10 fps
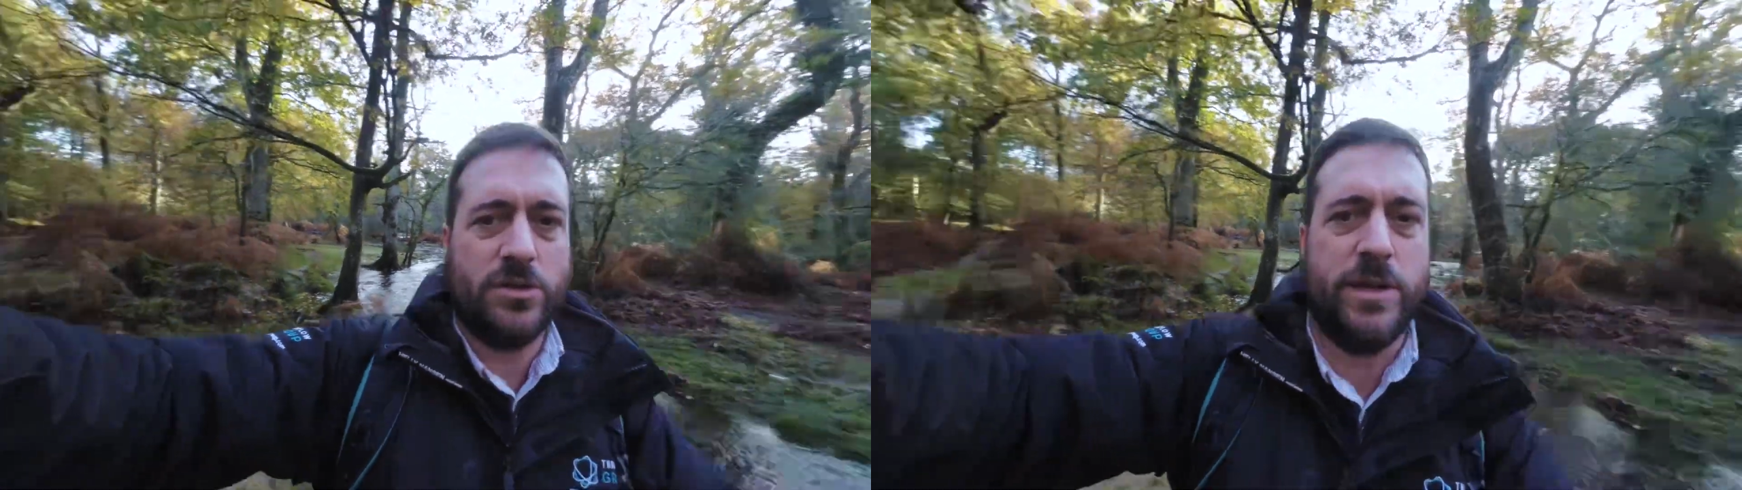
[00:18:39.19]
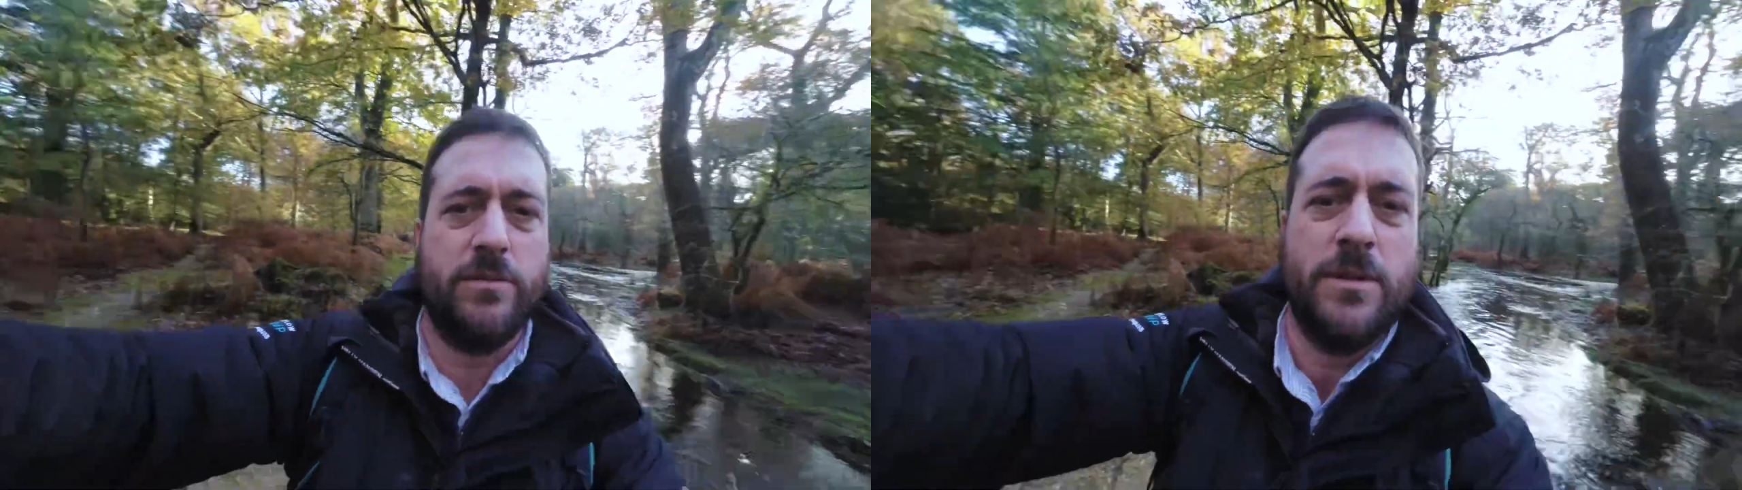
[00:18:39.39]

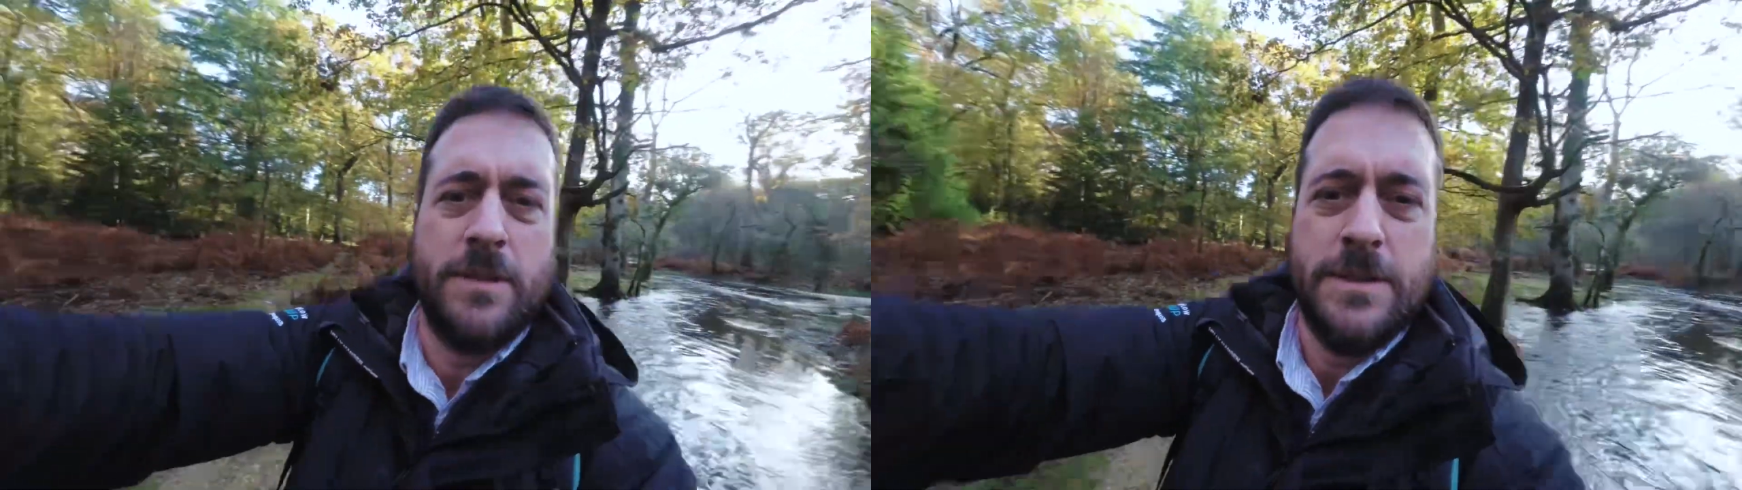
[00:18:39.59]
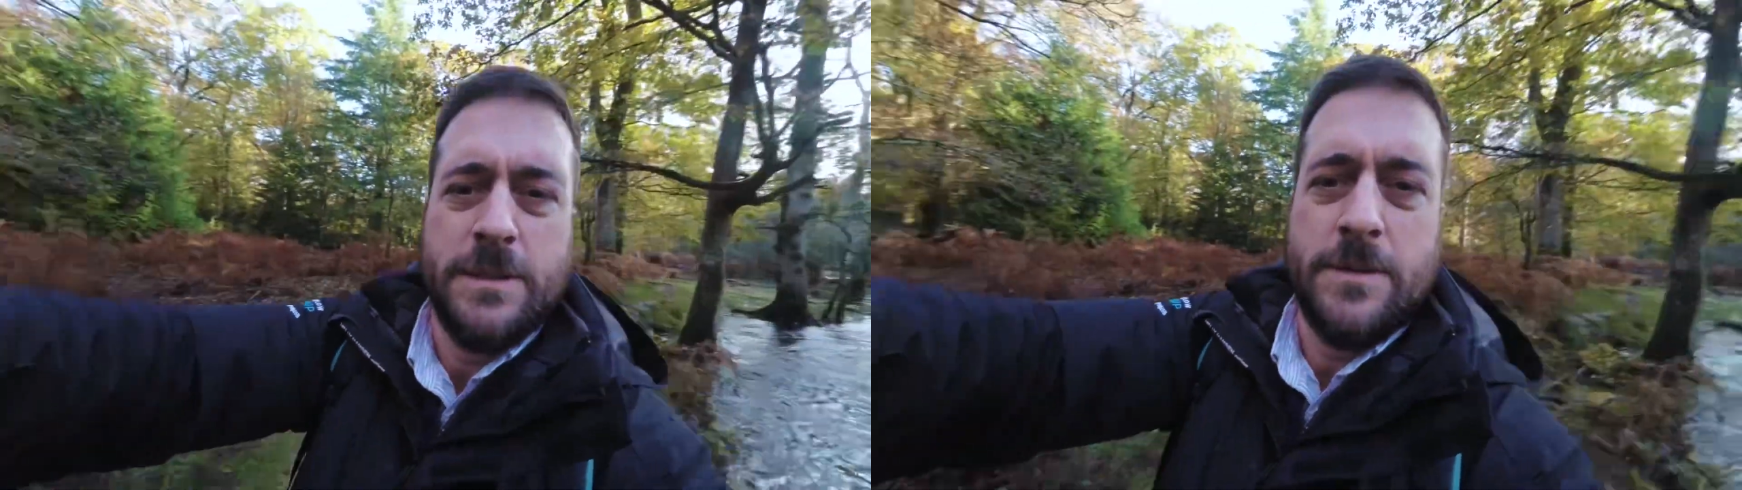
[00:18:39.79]
now.
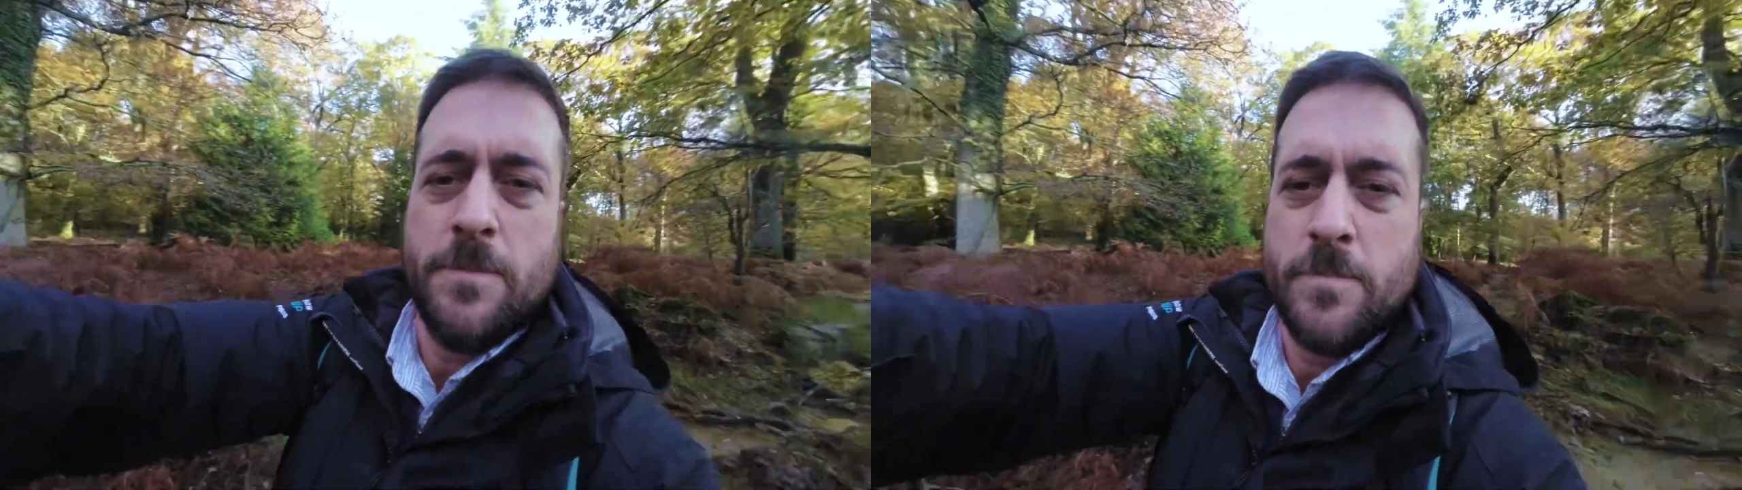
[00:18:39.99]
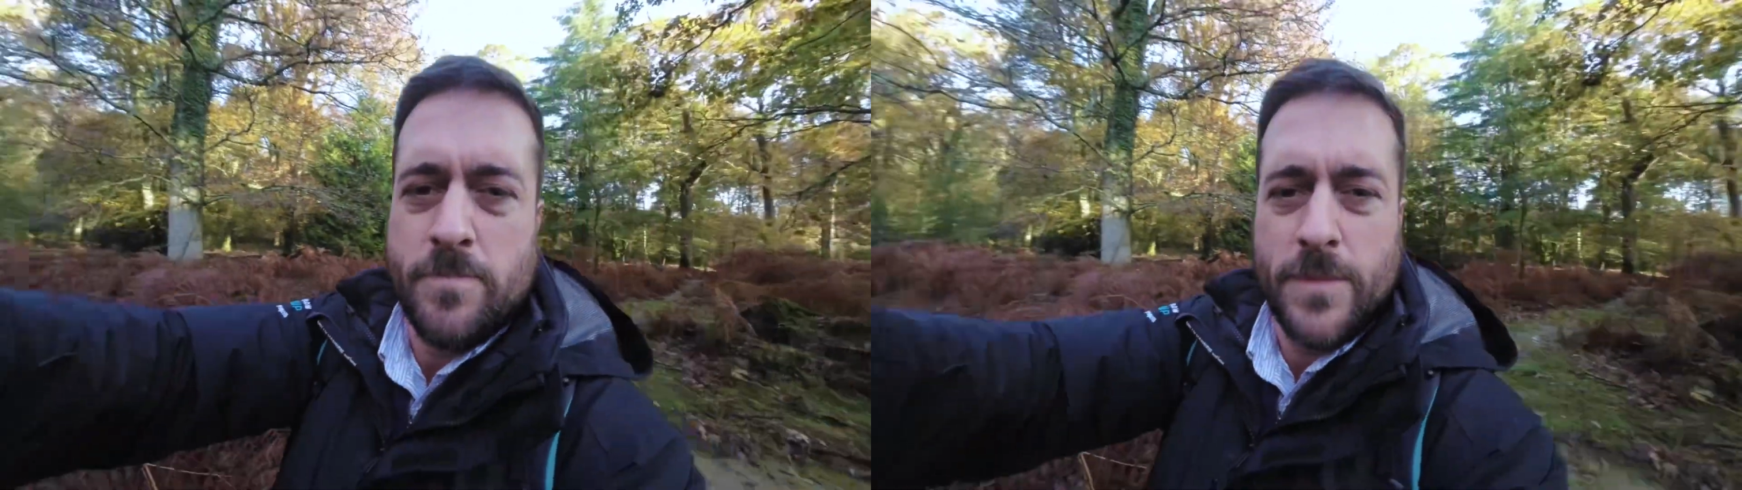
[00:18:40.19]

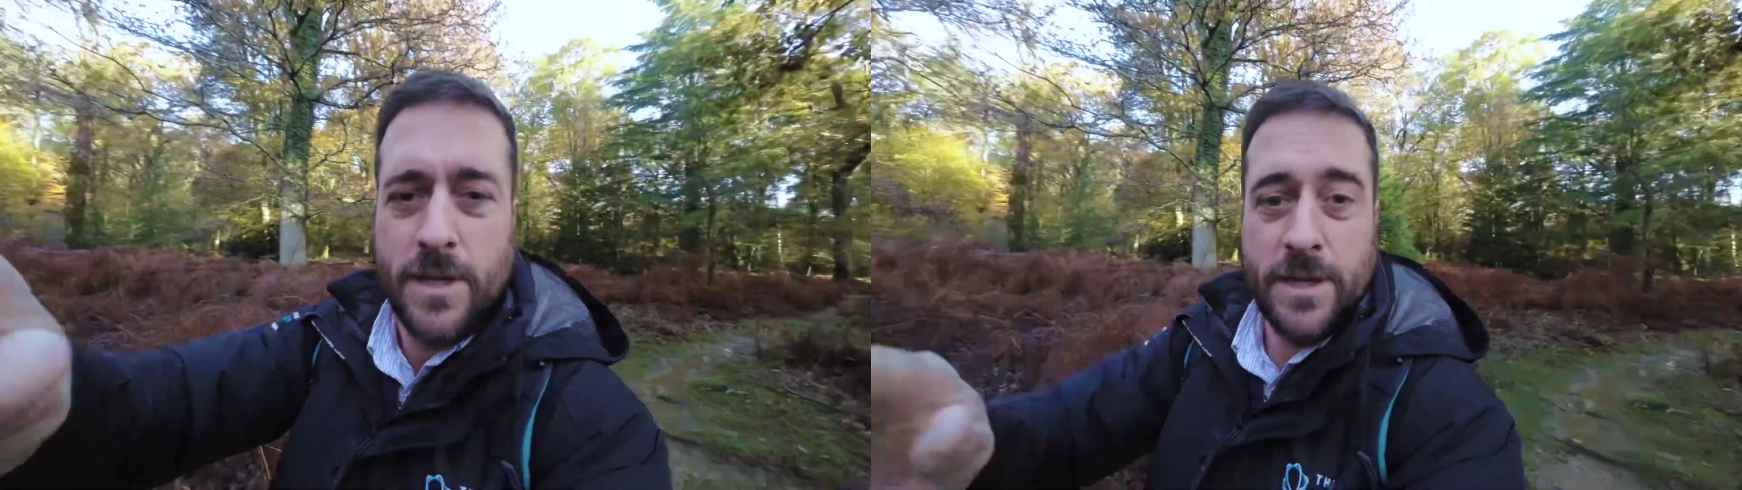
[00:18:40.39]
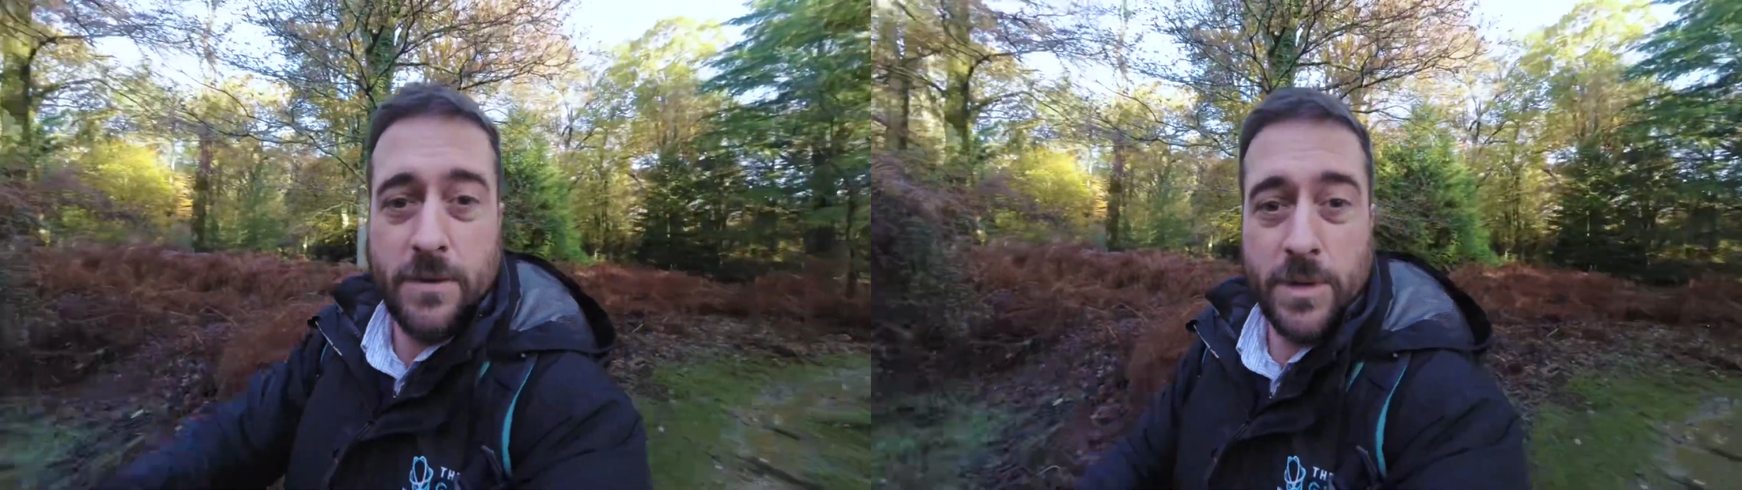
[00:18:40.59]

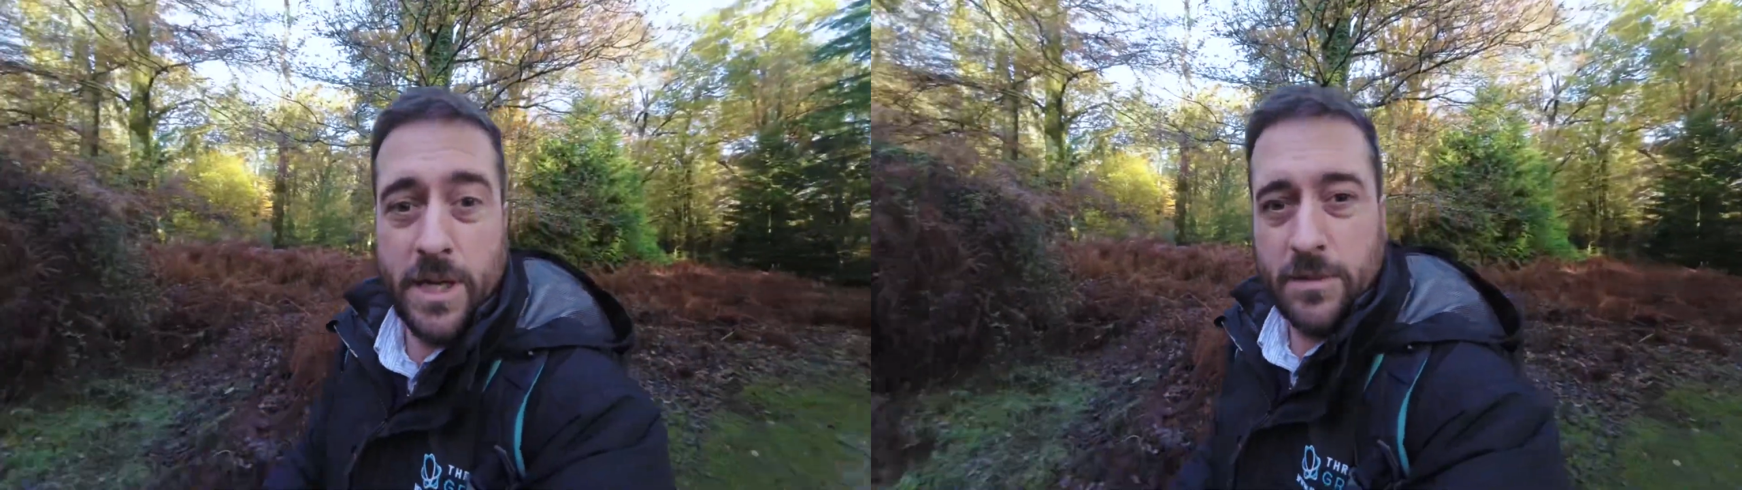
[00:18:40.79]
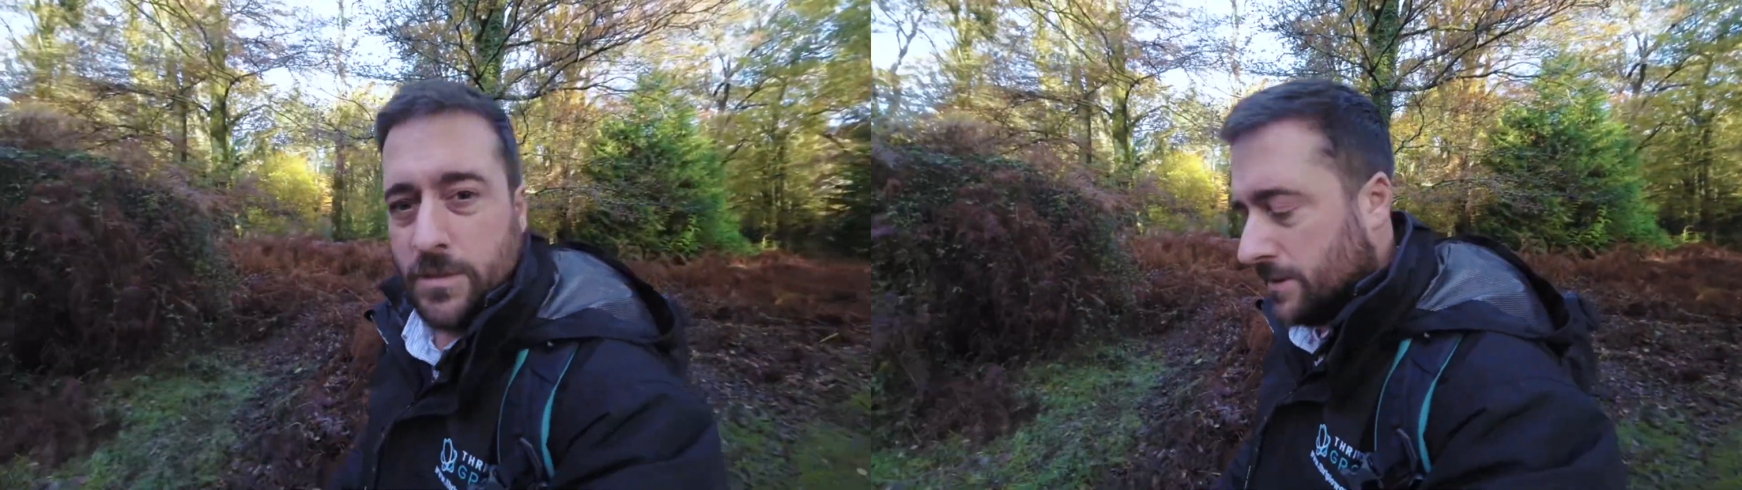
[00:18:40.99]
Here we go.